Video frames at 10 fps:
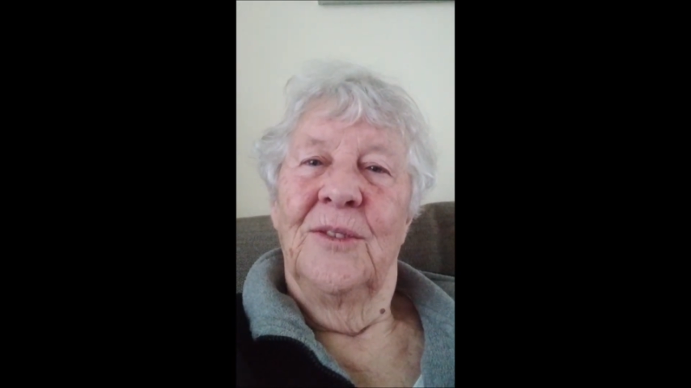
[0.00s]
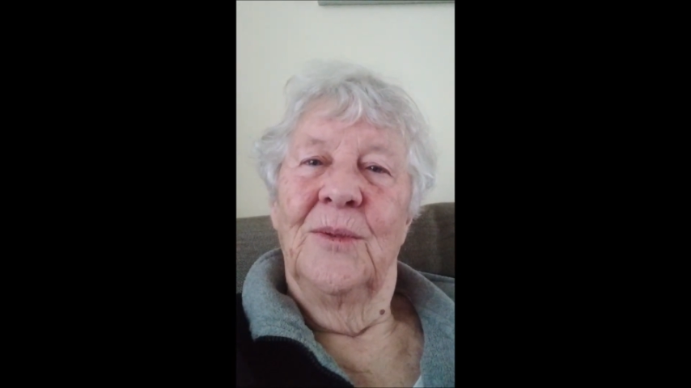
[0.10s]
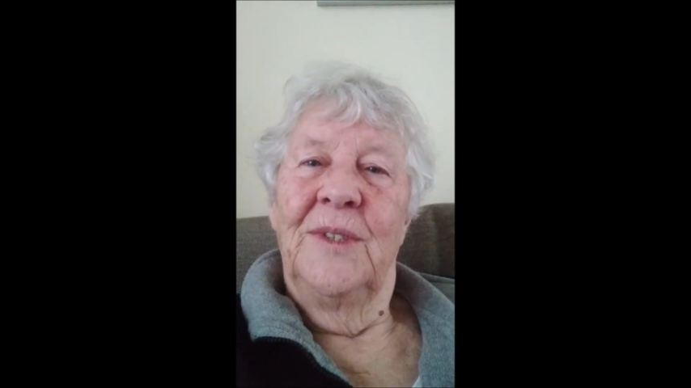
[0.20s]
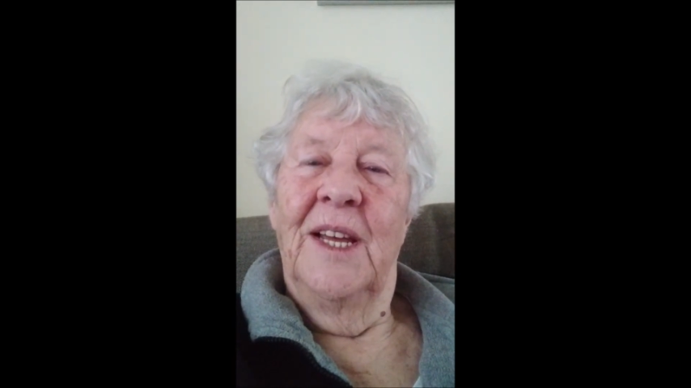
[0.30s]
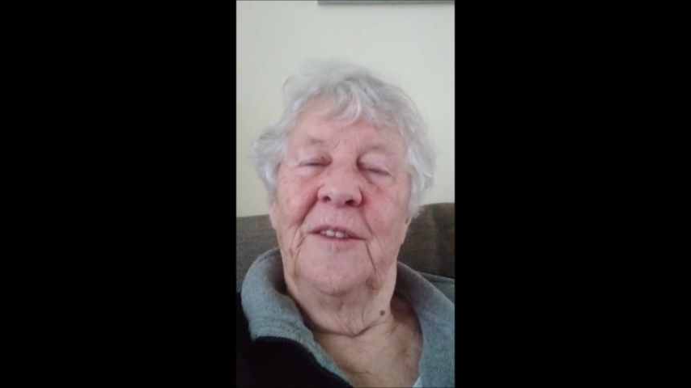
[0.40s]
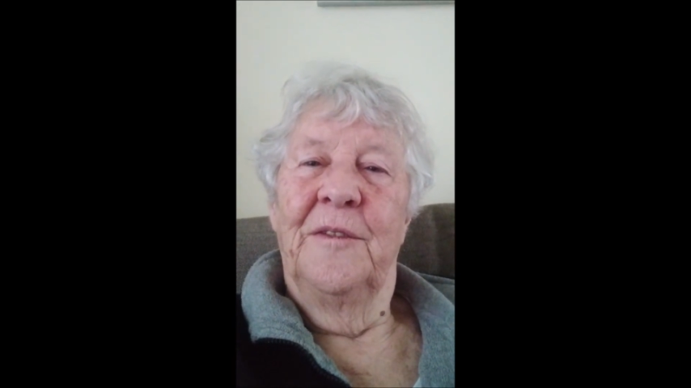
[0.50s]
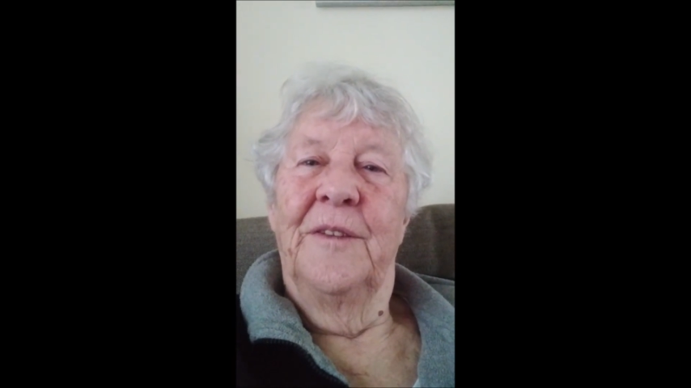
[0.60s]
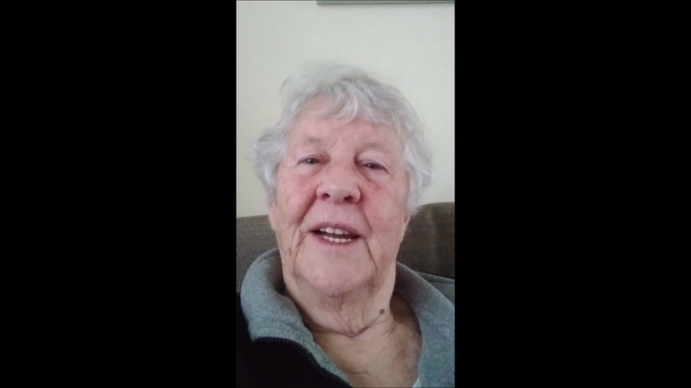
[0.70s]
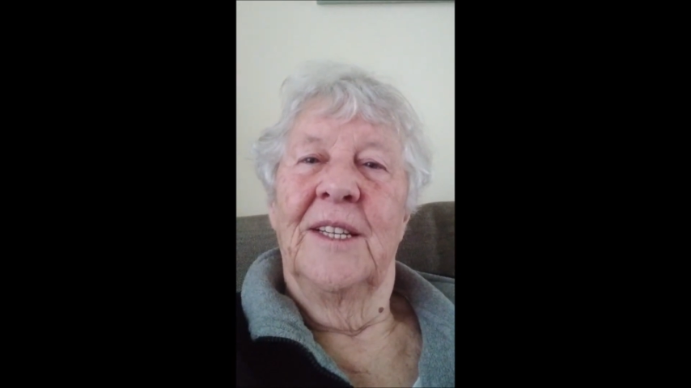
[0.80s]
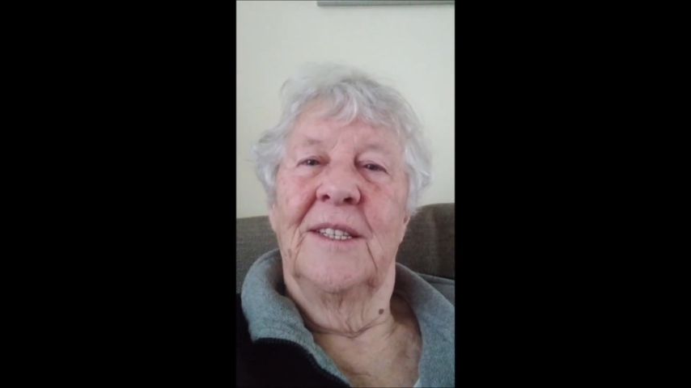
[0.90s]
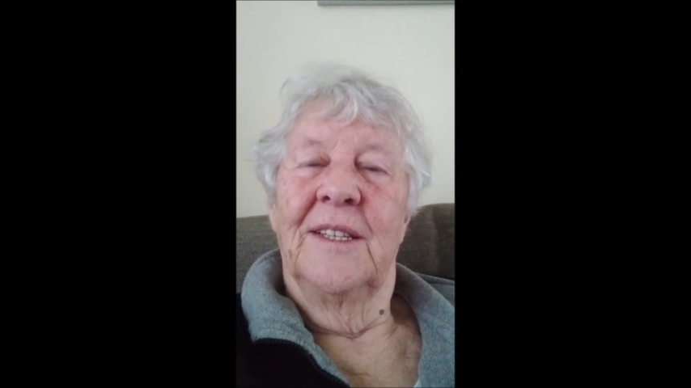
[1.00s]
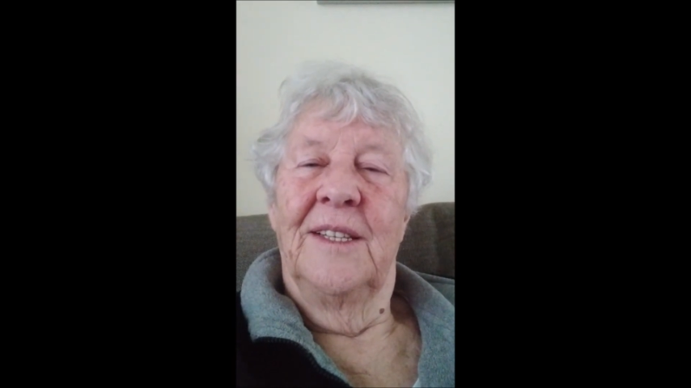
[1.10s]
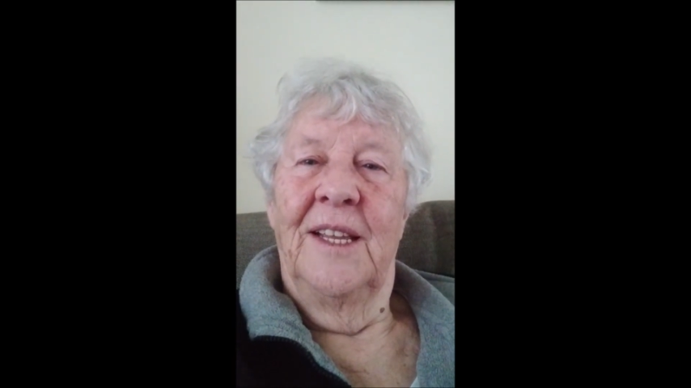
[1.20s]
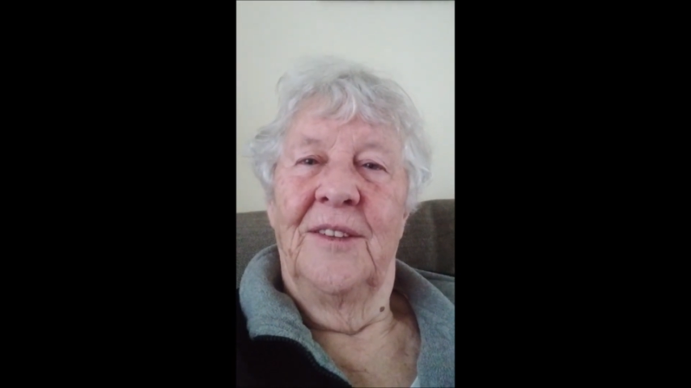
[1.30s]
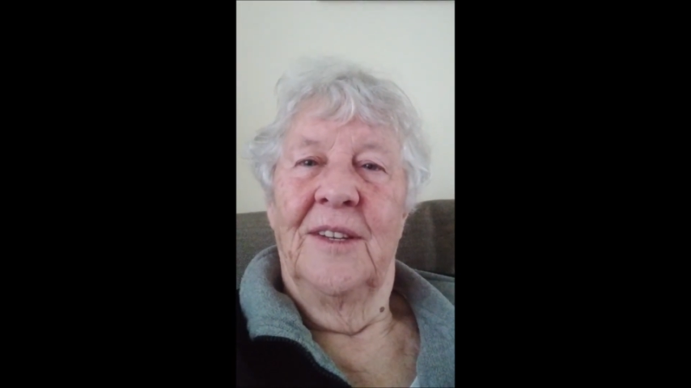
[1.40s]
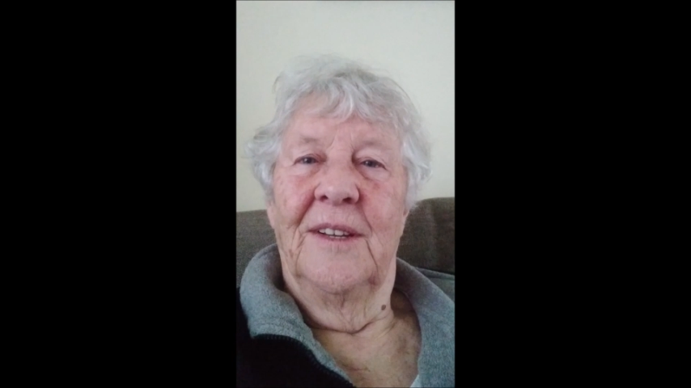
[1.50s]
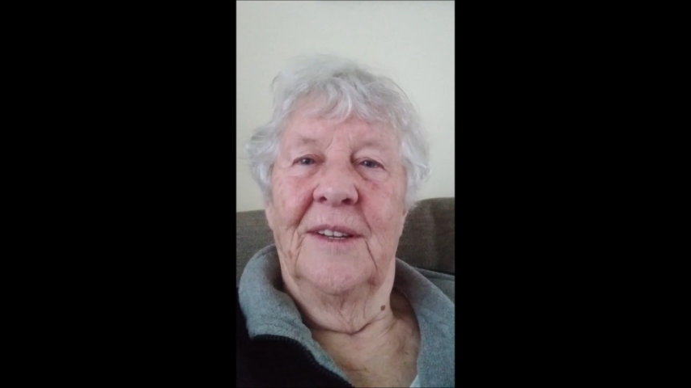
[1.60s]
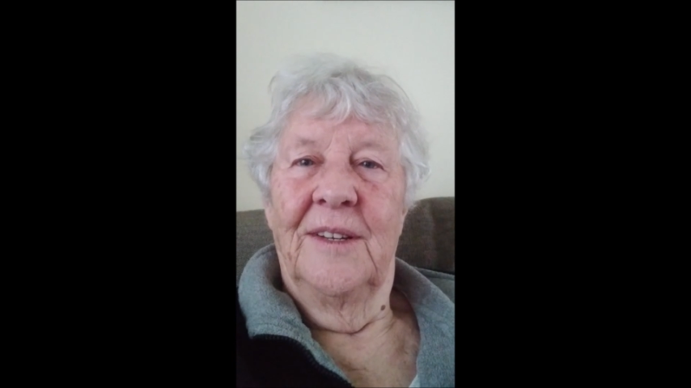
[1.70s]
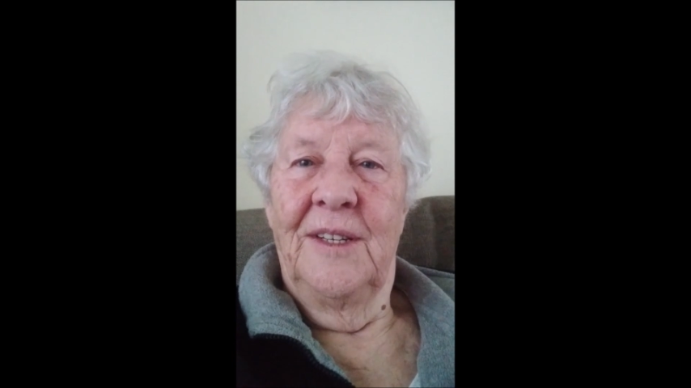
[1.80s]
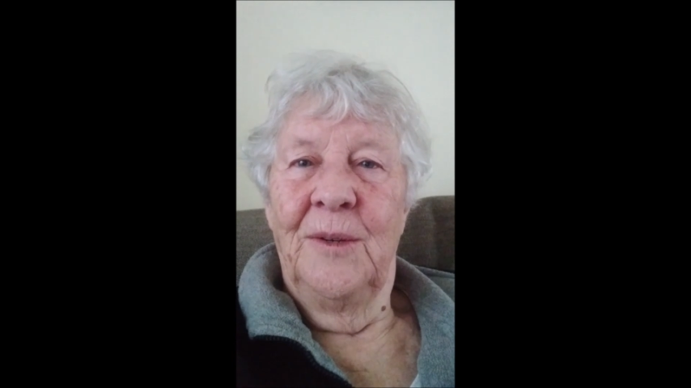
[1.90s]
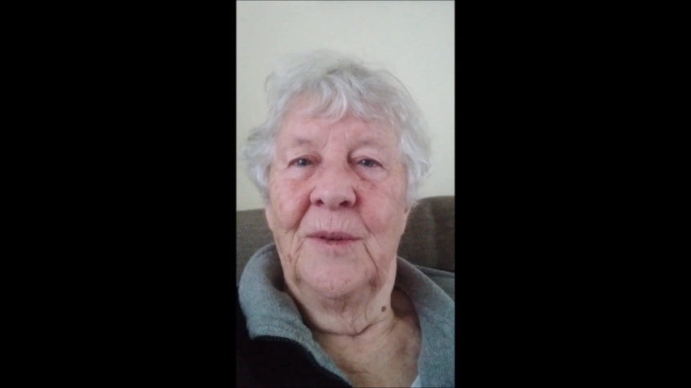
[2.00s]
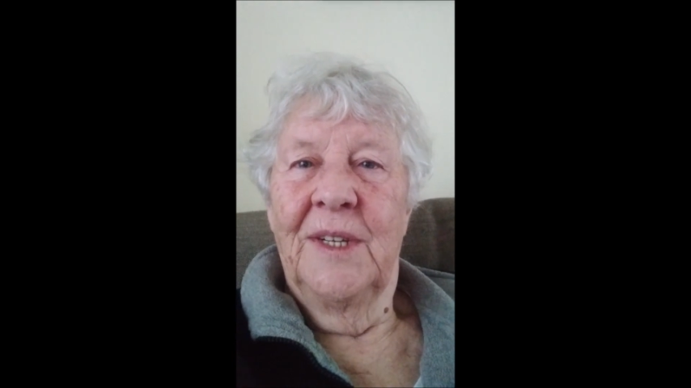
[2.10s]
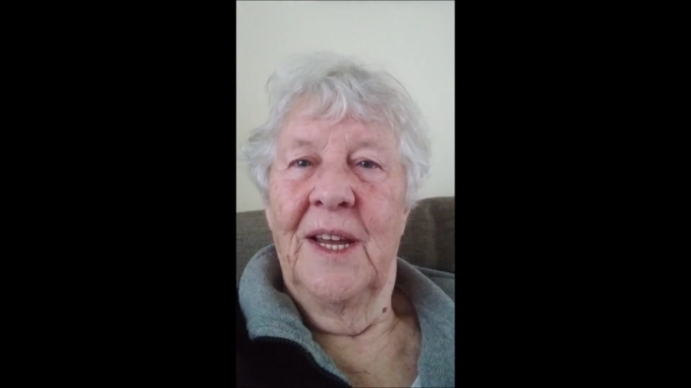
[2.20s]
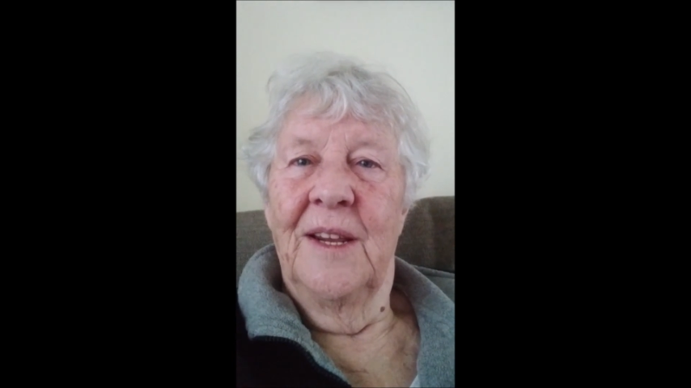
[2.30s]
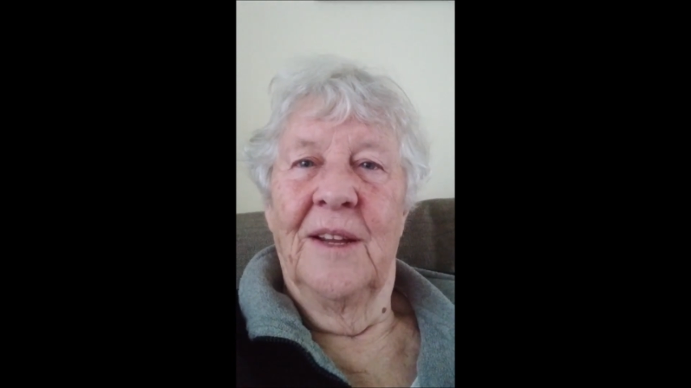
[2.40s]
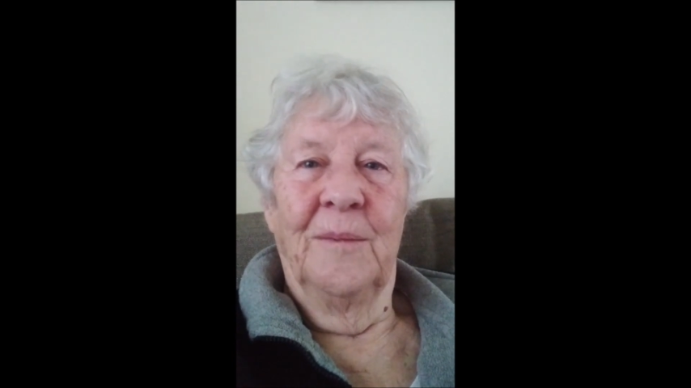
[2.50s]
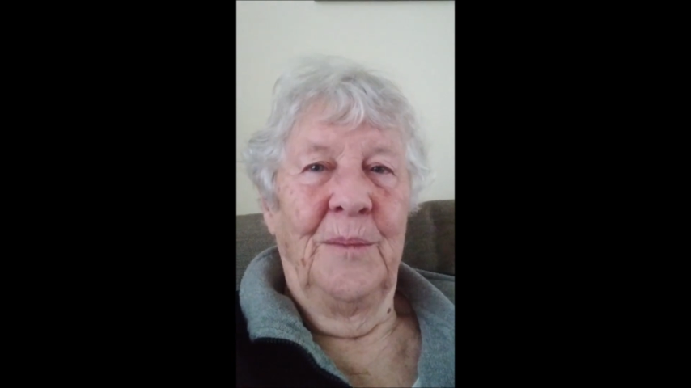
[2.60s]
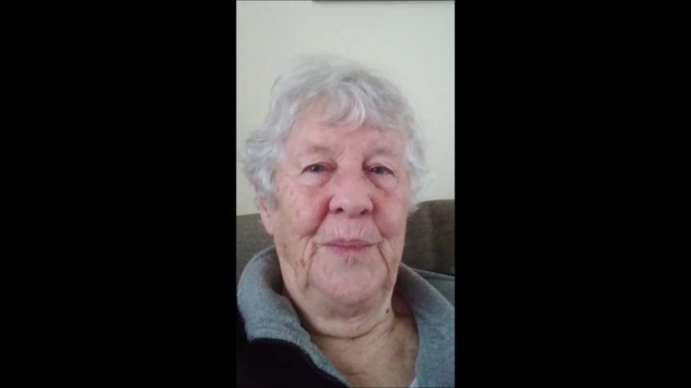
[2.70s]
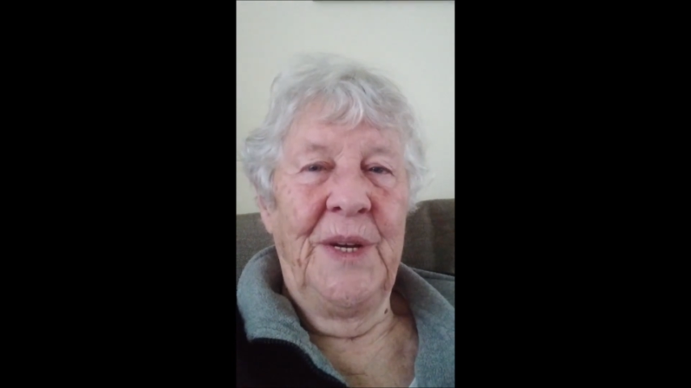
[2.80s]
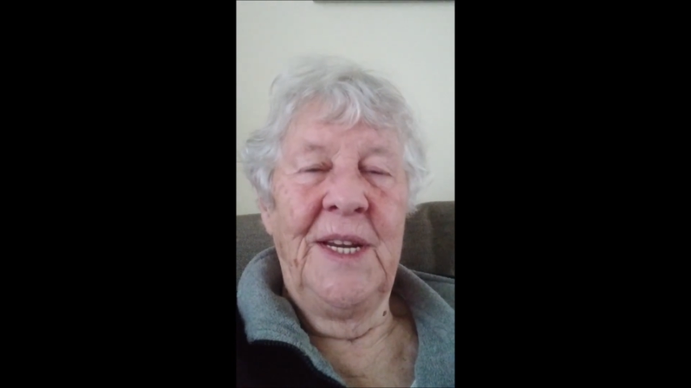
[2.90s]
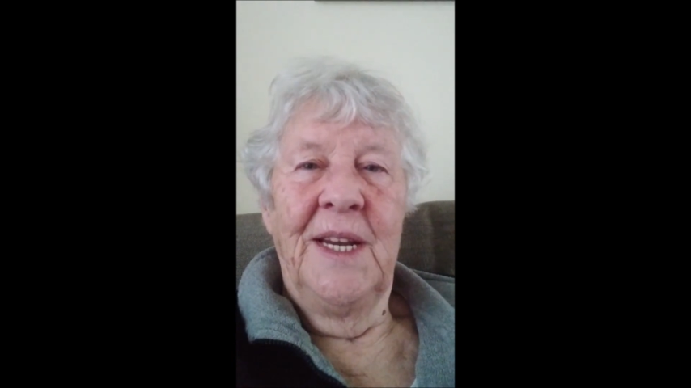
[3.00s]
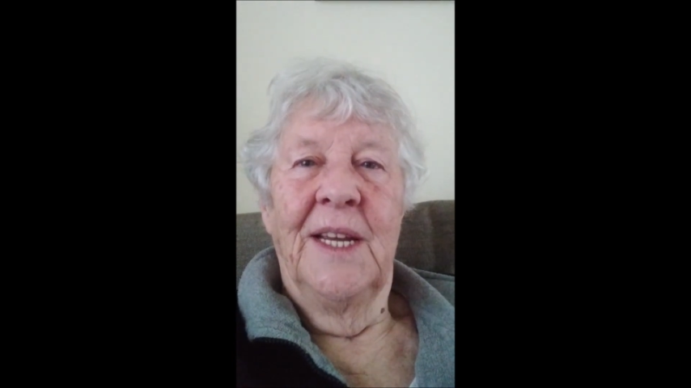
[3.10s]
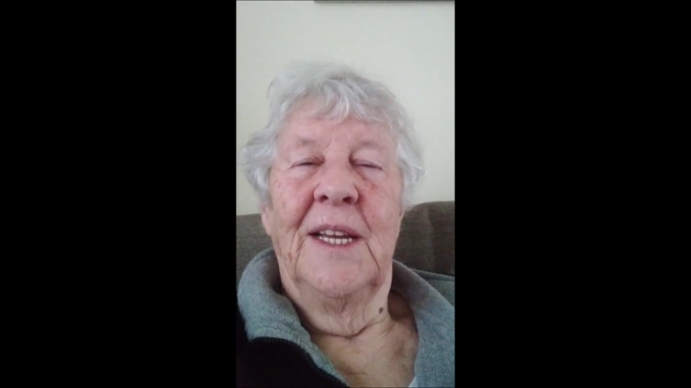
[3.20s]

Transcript: to that fact that you can be